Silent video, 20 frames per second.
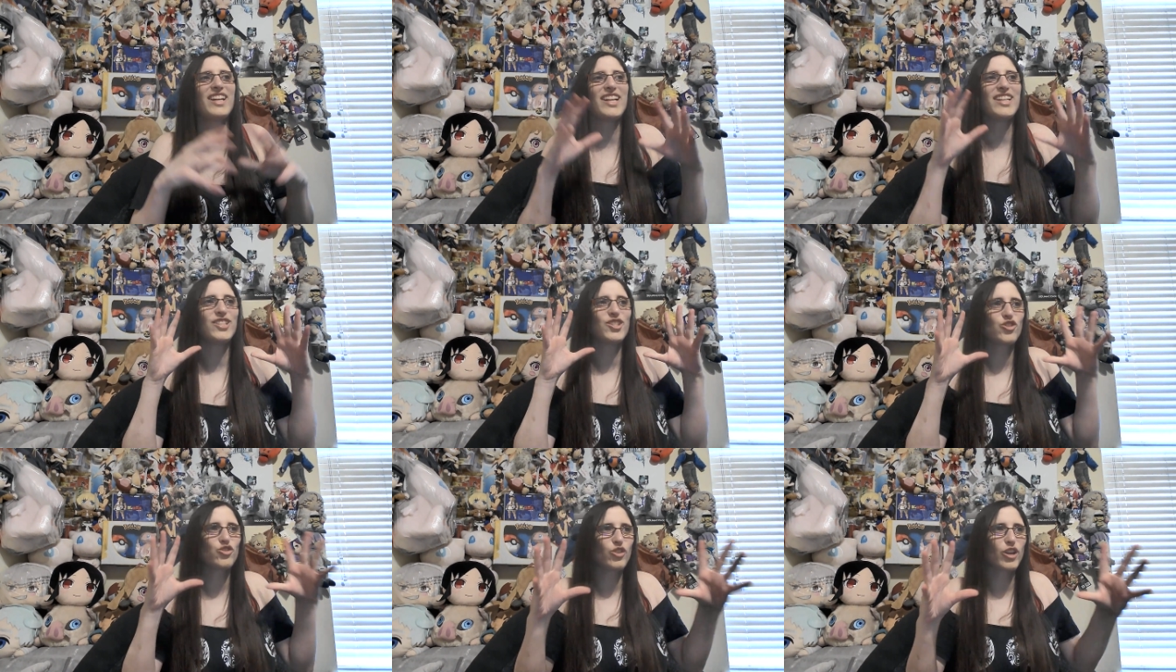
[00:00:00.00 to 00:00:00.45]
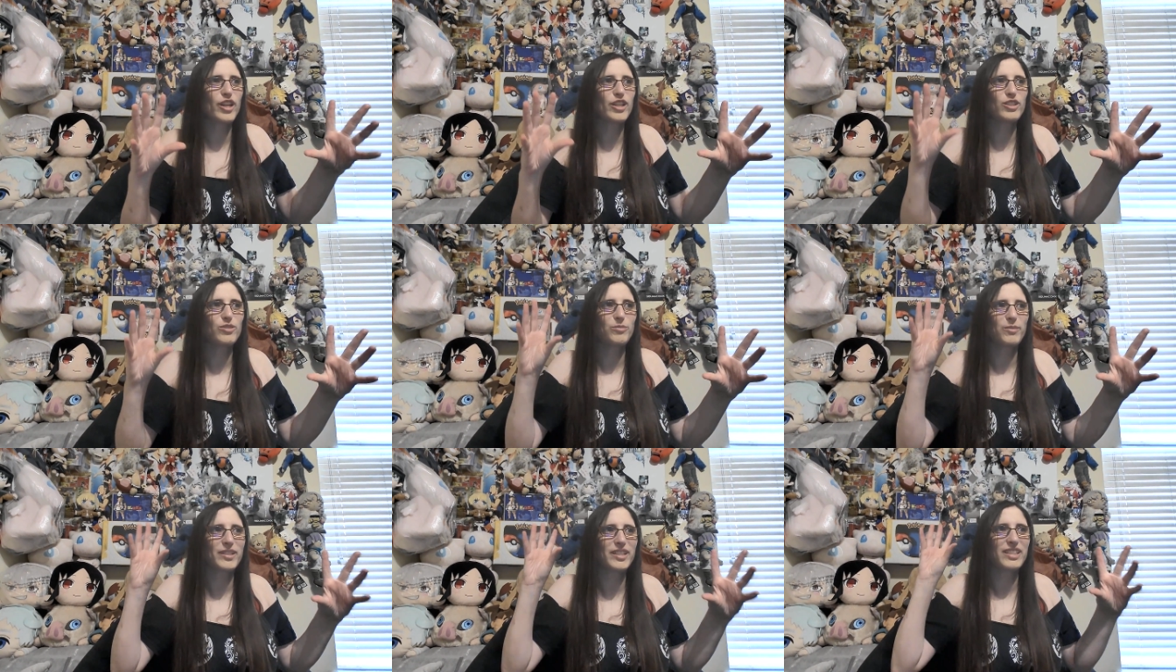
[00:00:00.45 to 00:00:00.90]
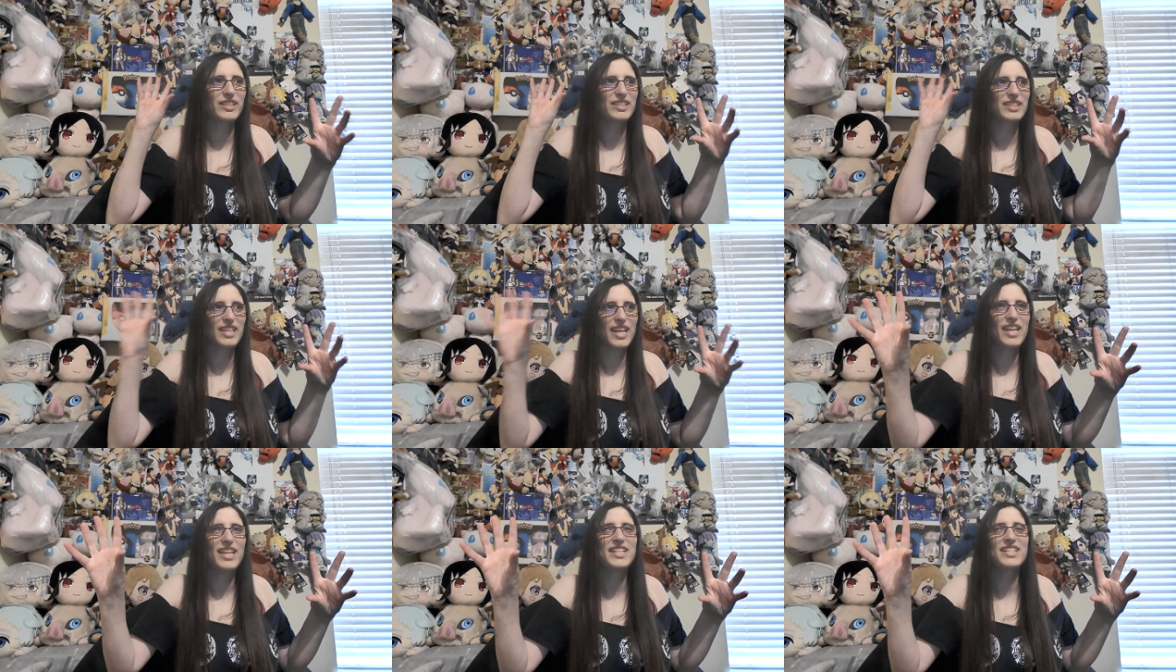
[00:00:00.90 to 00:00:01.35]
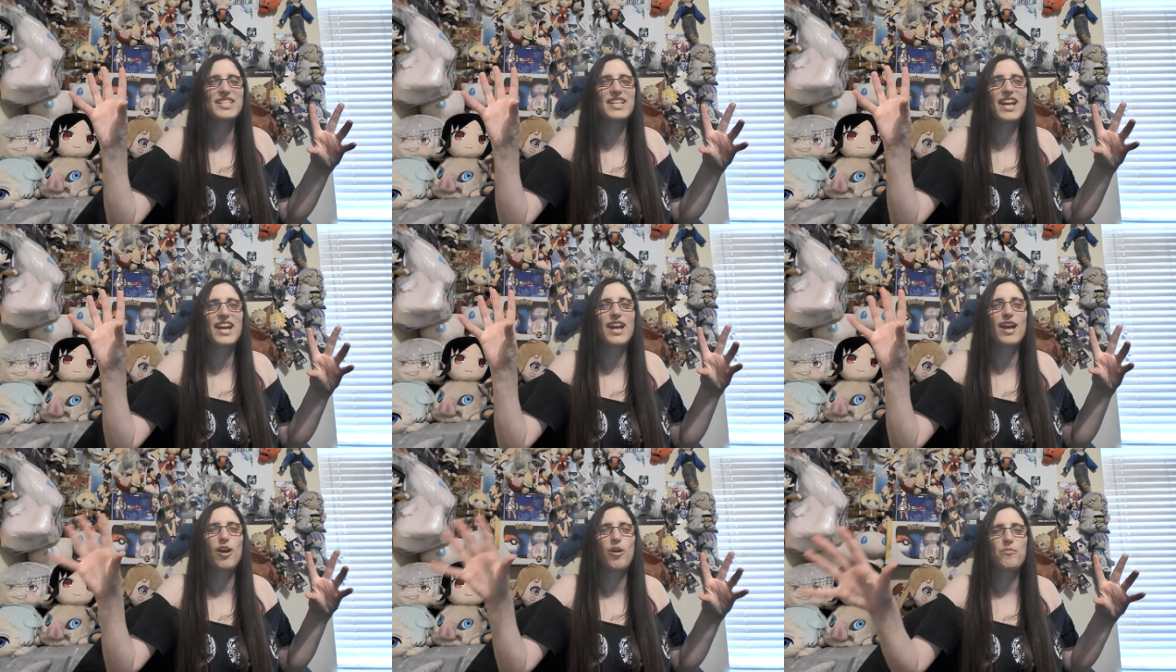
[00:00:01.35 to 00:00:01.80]
It's trunks when he's taken
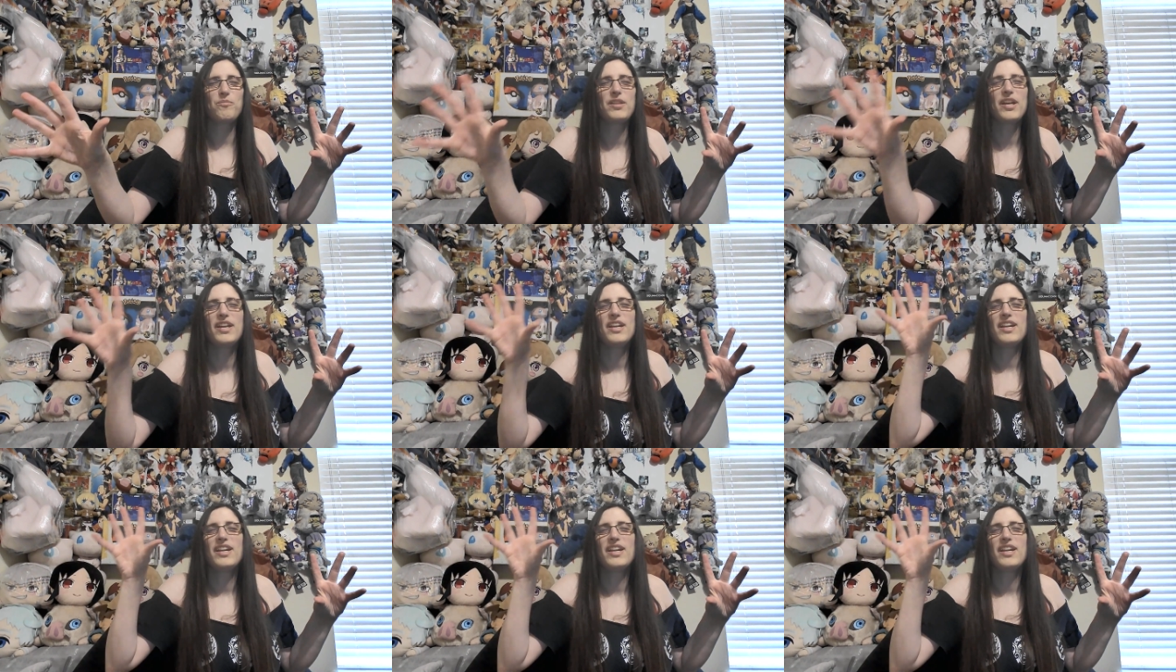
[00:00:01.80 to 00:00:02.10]
down